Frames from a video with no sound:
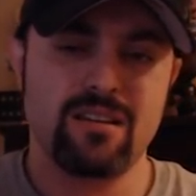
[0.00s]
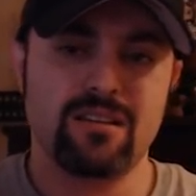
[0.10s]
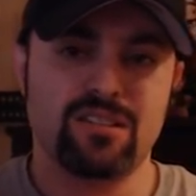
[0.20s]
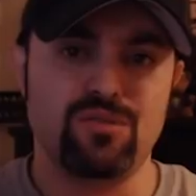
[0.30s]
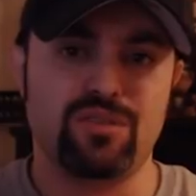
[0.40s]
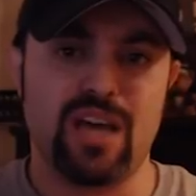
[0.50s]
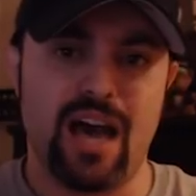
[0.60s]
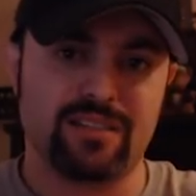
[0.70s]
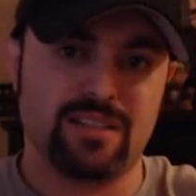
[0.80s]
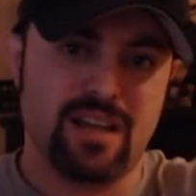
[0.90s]

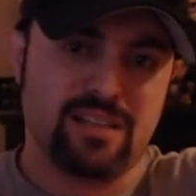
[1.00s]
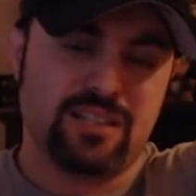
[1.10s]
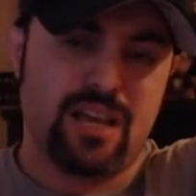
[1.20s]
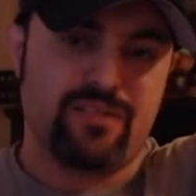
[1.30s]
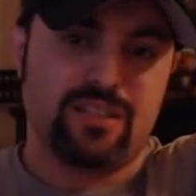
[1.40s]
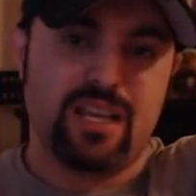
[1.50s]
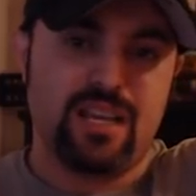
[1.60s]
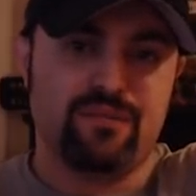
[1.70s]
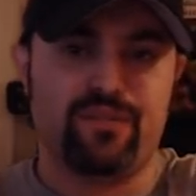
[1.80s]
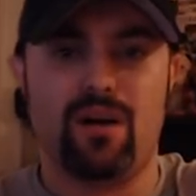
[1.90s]

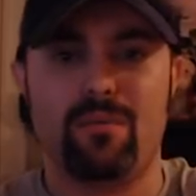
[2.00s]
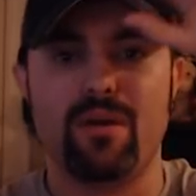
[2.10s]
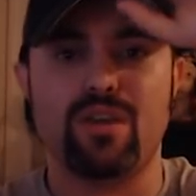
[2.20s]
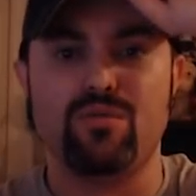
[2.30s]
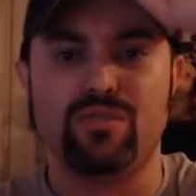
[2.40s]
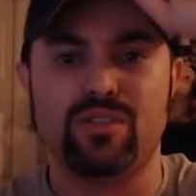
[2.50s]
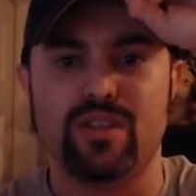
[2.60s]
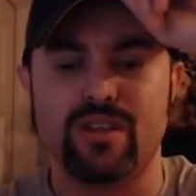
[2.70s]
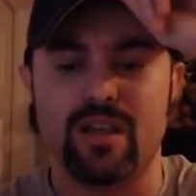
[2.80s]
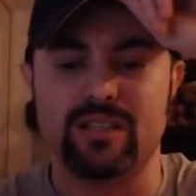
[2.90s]
2017 from
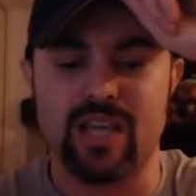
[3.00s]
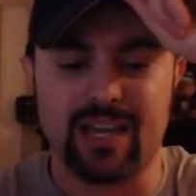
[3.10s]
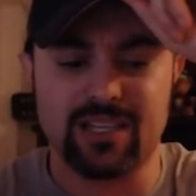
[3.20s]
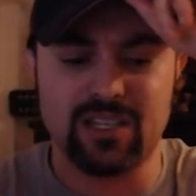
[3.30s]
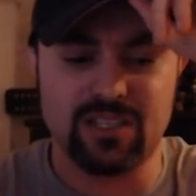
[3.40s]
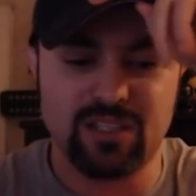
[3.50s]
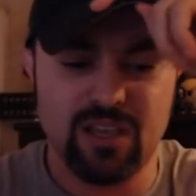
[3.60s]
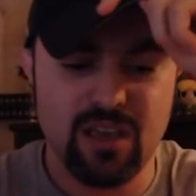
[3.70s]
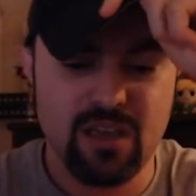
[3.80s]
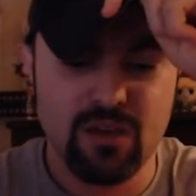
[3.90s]
Houston, Texas.
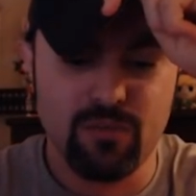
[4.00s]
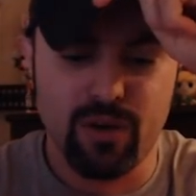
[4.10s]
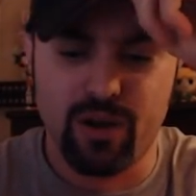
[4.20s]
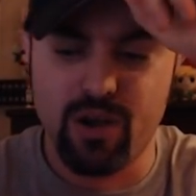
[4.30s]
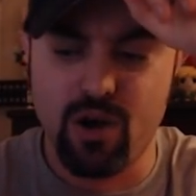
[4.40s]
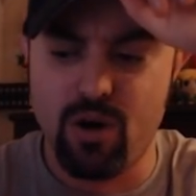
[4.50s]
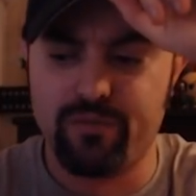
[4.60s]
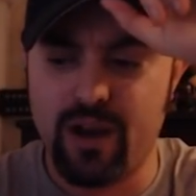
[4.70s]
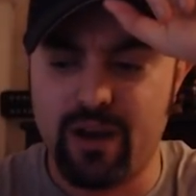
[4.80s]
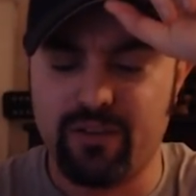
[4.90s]
We're going to go
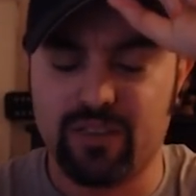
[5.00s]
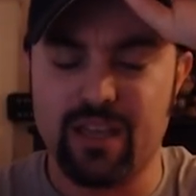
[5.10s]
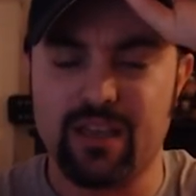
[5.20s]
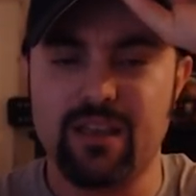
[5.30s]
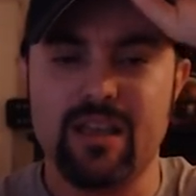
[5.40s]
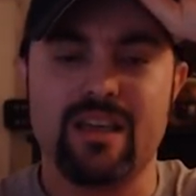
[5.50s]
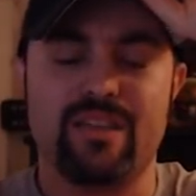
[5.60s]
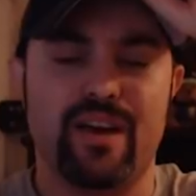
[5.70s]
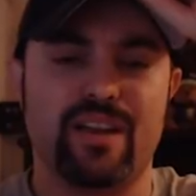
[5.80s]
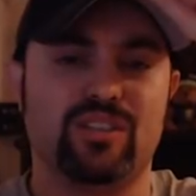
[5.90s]
over everything
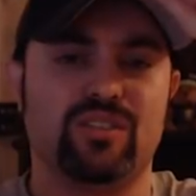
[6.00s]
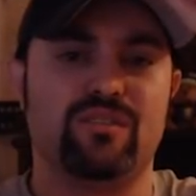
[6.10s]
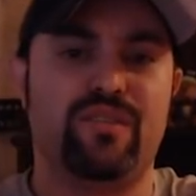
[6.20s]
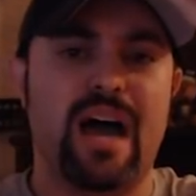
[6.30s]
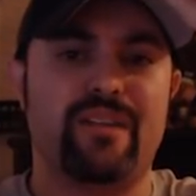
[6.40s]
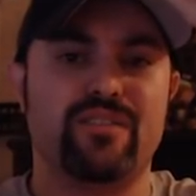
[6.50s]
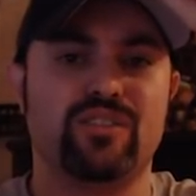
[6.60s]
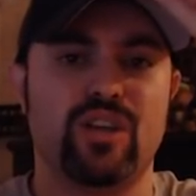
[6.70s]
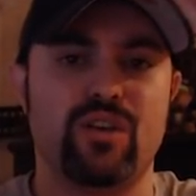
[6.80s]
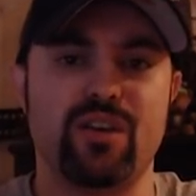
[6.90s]
that is Survivor
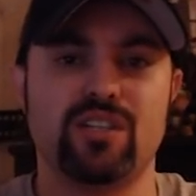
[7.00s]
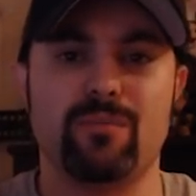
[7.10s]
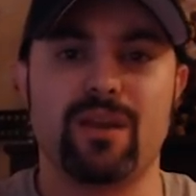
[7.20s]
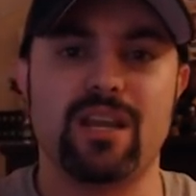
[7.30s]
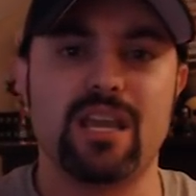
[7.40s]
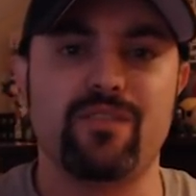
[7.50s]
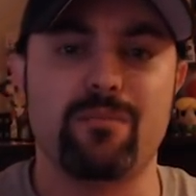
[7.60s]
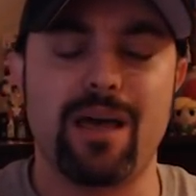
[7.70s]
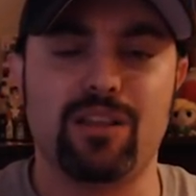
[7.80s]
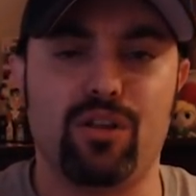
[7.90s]
Series. I'm going to give you
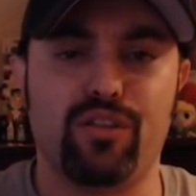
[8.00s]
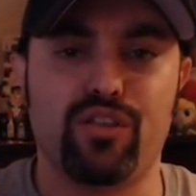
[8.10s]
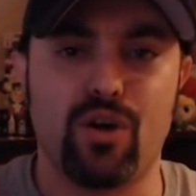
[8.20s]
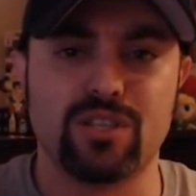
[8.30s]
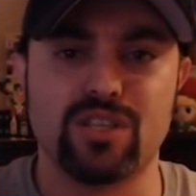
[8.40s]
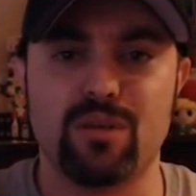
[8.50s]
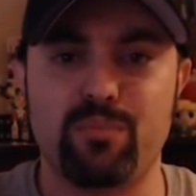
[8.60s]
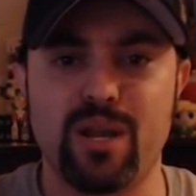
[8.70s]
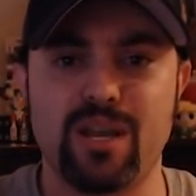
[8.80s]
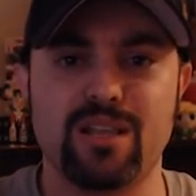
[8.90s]
my little thoughts and
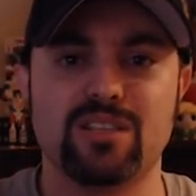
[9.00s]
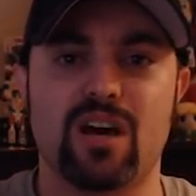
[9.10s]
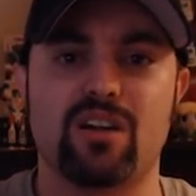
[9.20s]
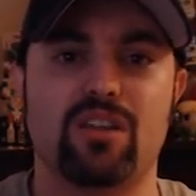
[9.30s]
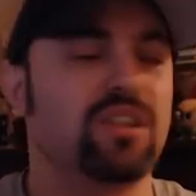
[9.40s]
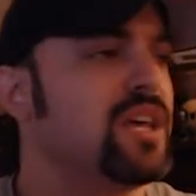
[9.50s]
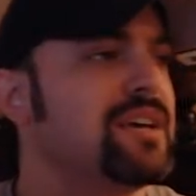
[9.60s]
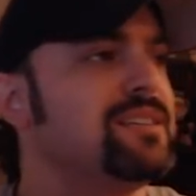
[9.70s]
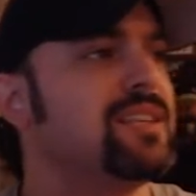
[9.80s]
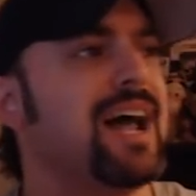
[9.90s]
opinions on other
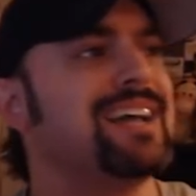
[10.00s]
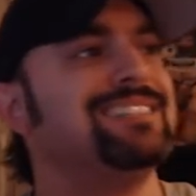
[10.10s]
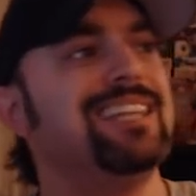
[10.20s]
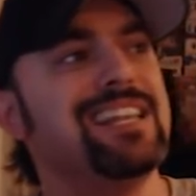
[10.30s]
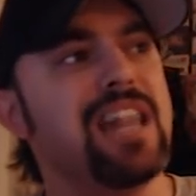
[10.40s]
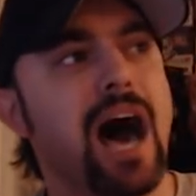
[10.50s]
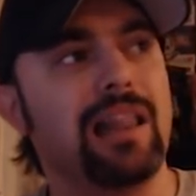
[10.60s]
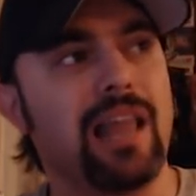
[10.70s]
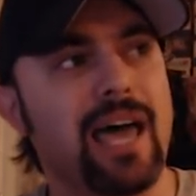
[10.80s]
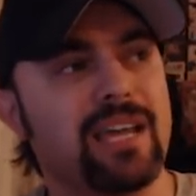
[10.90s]
things that I did not
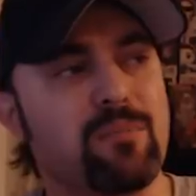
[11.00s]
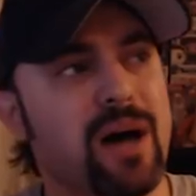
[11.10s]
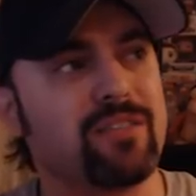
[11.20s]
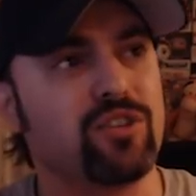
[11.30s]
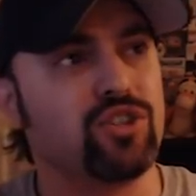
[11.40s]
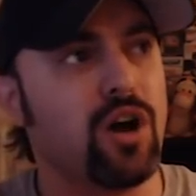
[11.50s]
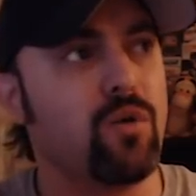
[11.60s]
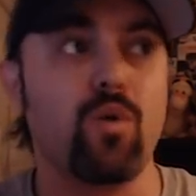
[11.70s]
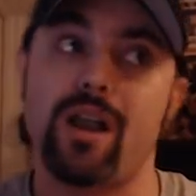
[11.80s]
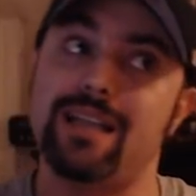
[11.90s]
like about the show,
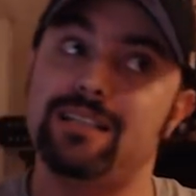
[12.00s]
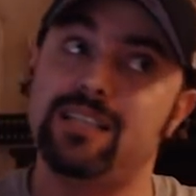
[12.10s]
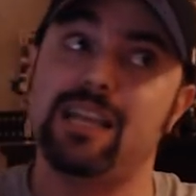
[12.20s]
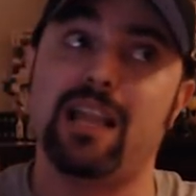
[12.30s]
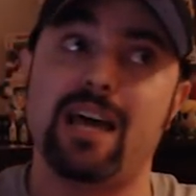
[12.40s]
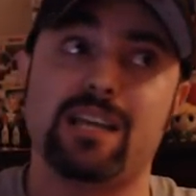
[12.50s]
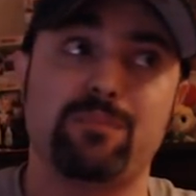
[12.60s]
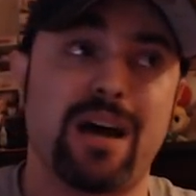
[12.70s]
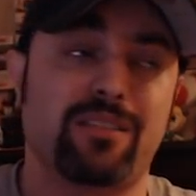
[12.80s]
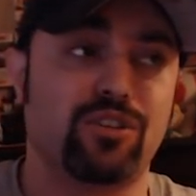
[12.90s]
what I did like
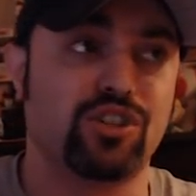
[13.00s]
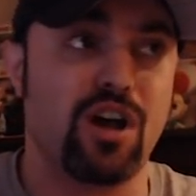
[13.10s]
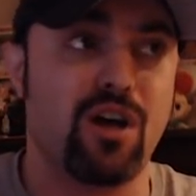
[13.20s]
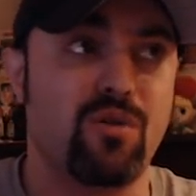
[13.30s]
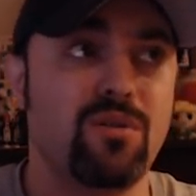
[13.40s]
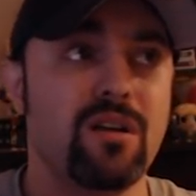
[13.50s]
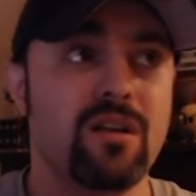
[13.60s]
about the show,